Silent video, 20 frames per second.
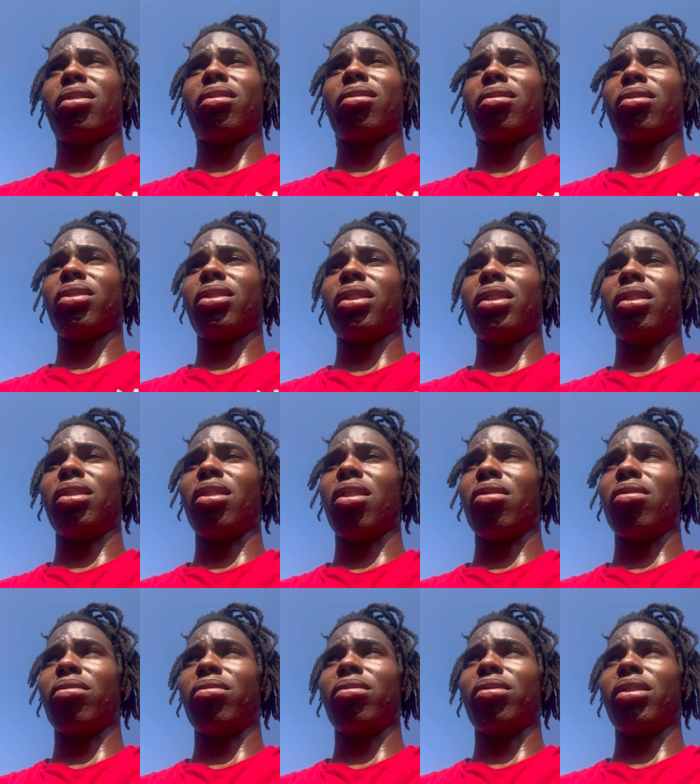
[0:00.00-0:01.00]
she
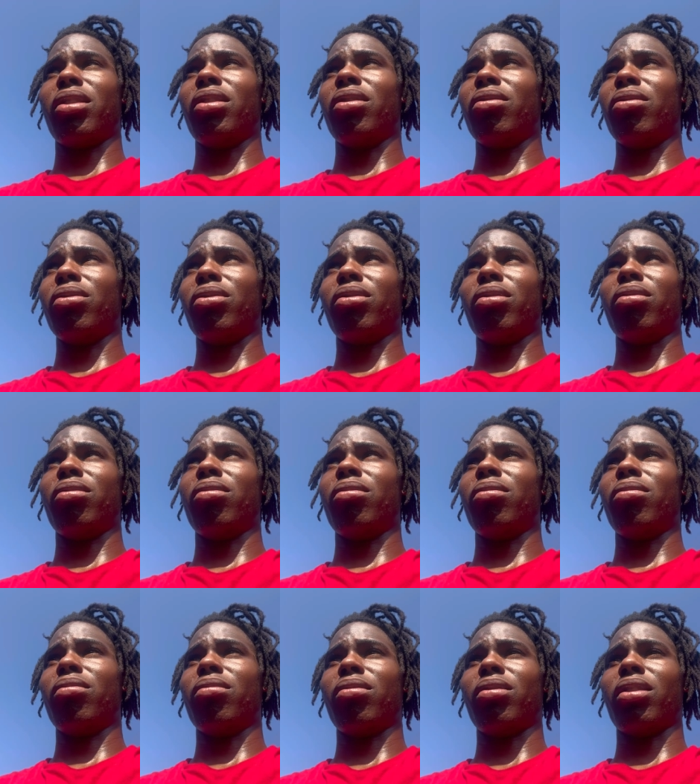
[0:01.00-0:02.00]
goes in
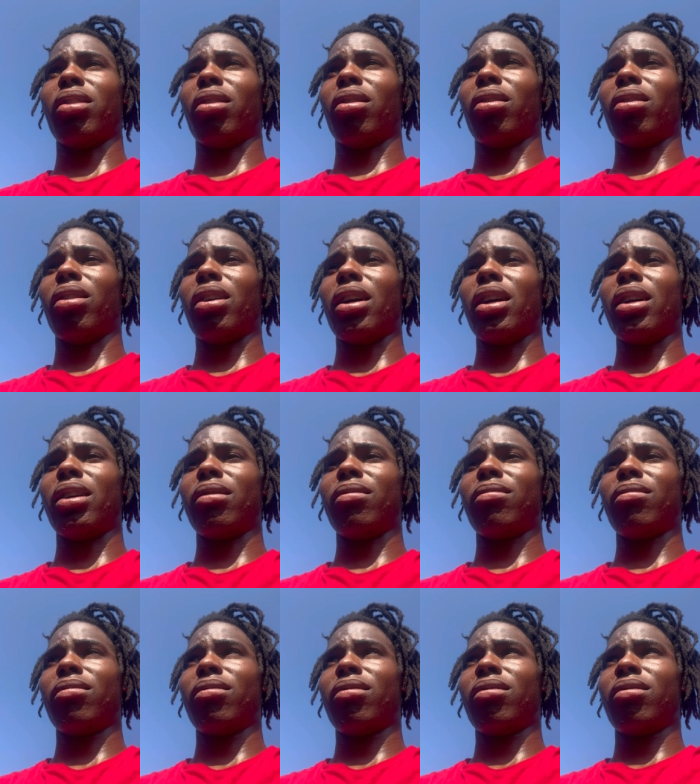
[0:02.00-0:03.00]
neutral and all that
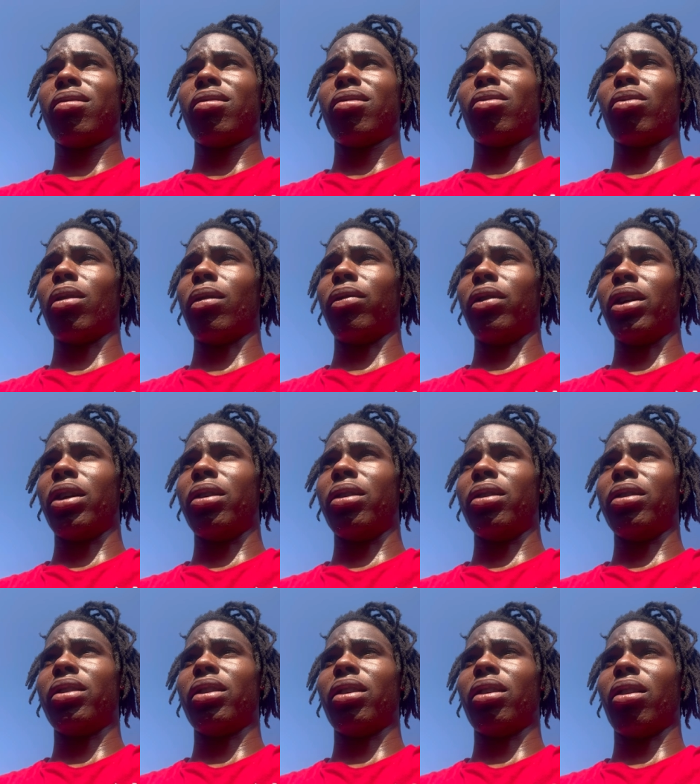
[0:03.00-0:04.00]

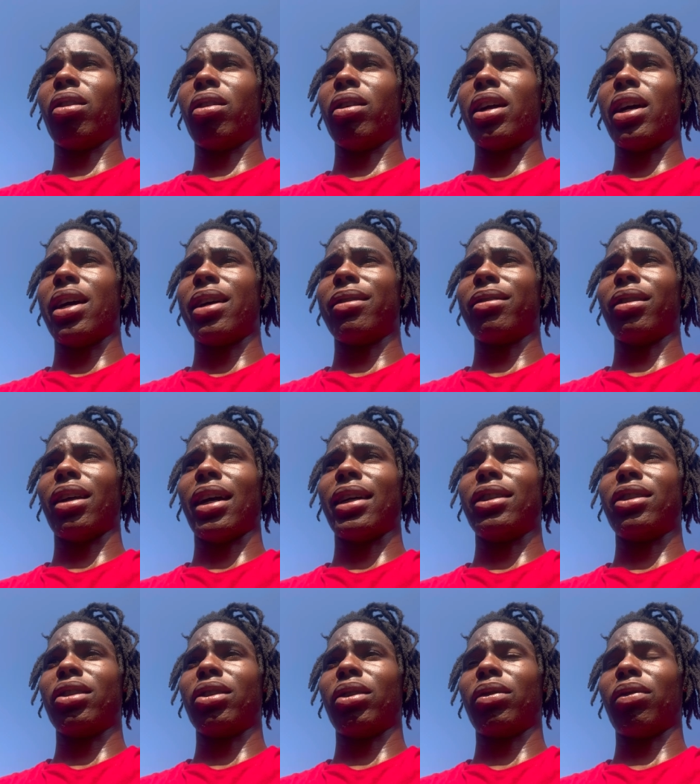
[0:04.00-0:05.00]
reverse and all that like
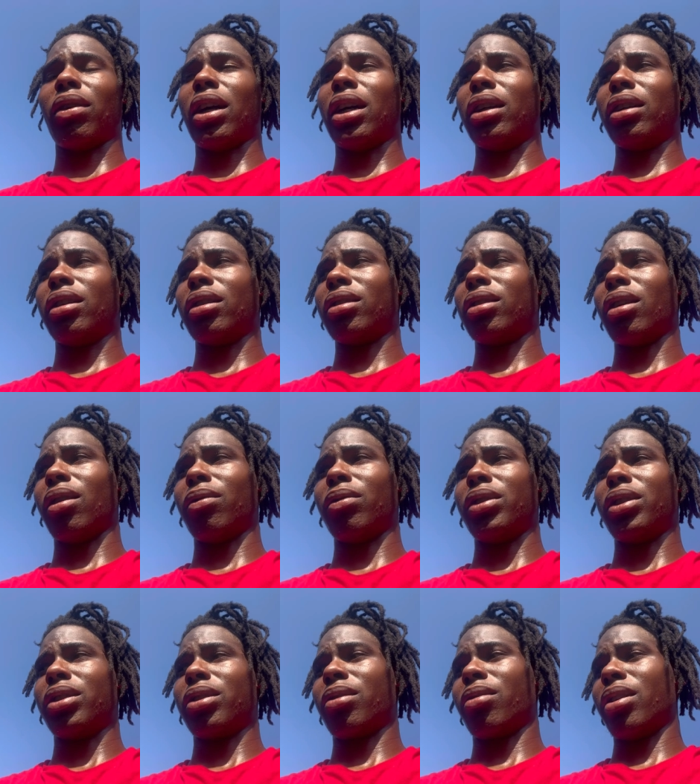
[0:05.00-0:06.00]
just fine and stuff
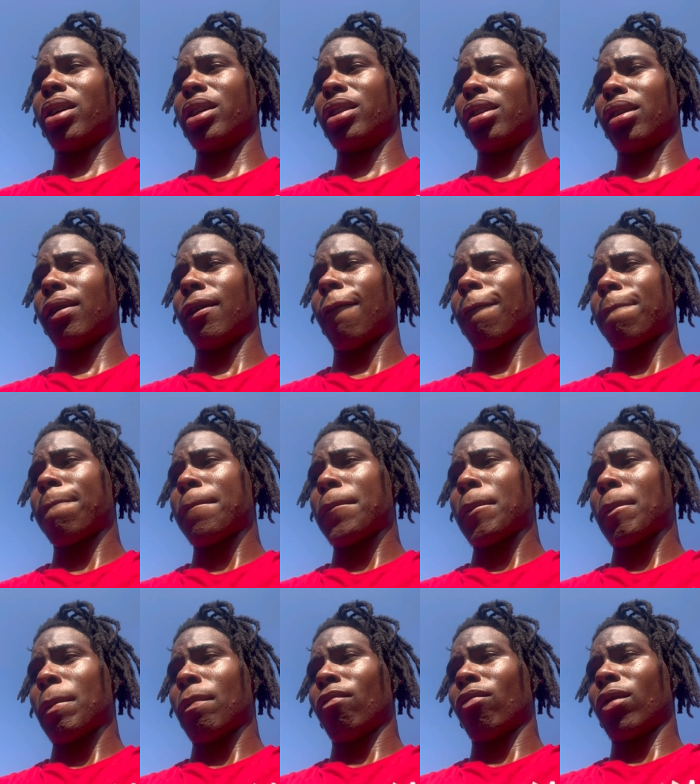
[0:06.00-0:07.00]
which is crazy
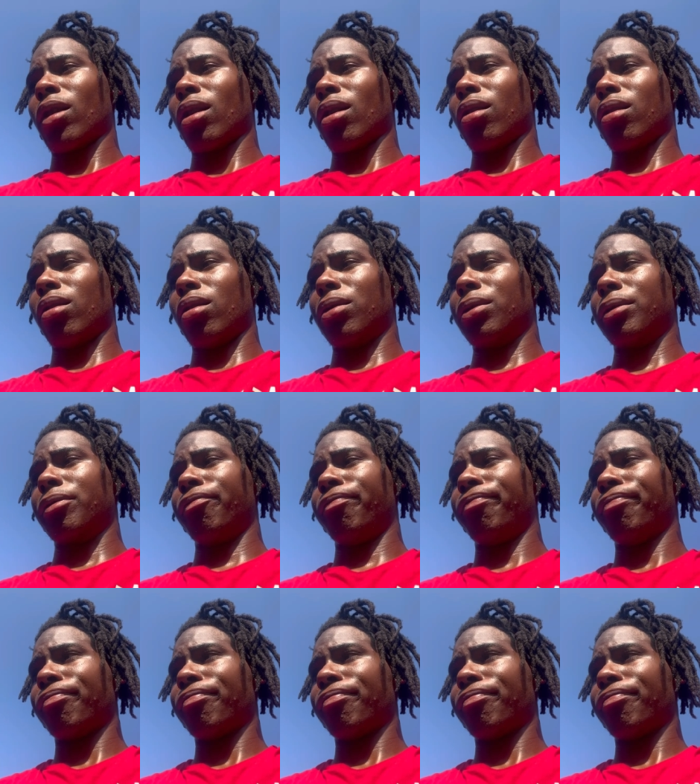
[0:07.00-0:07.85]
um